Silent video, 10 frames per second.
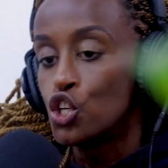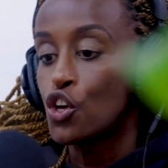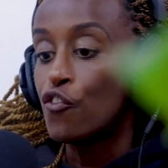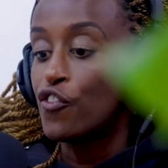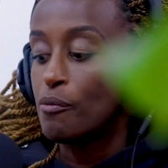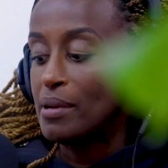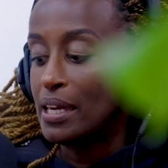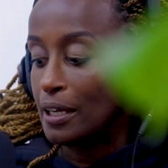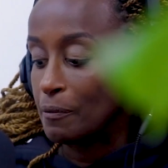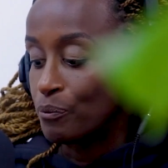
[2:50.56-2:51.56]
So for
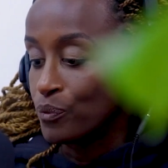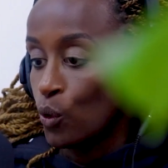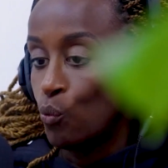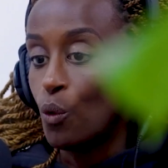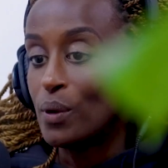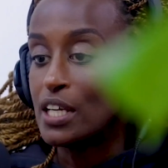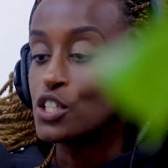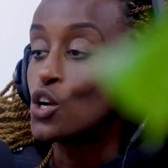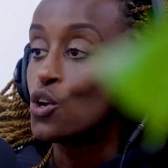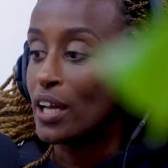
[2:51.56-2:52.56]
me, what we need
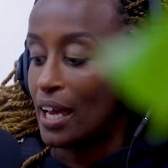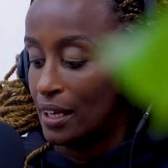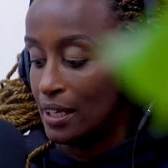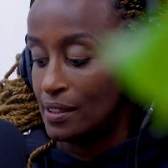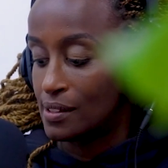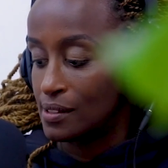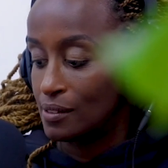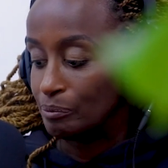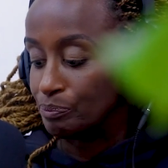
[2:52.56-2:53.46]
to look at is,